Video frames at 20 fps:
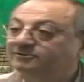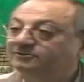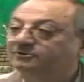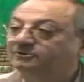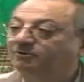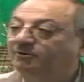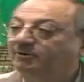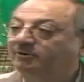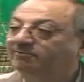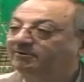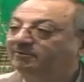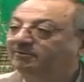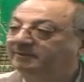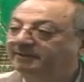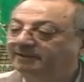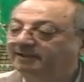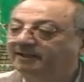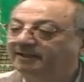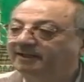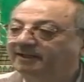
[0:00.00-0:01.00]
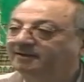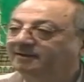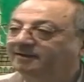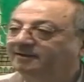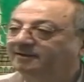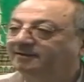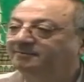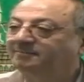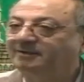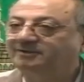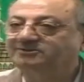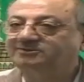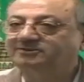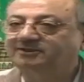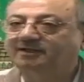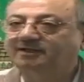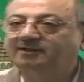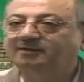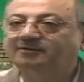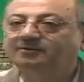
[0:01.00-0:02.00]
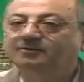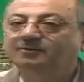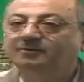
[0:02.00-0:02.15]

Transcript: So what will be the masdar?